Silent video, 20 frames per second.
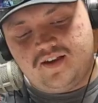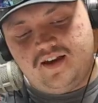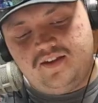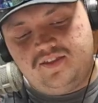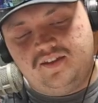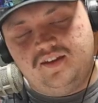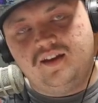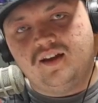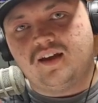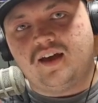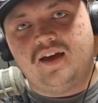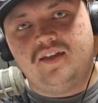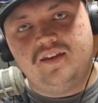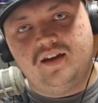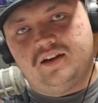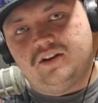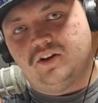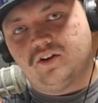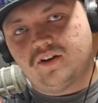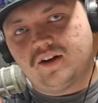I think, and
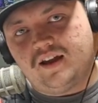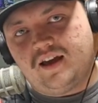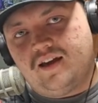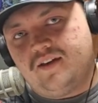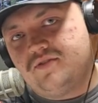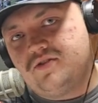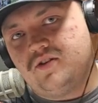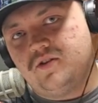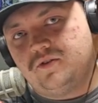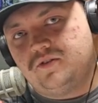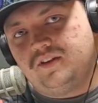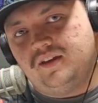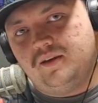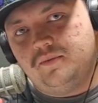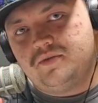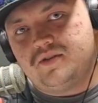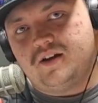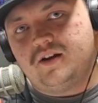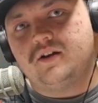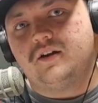then you're going to have your
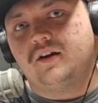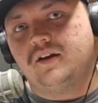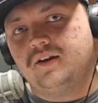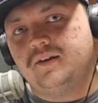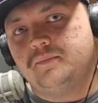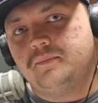teams that are going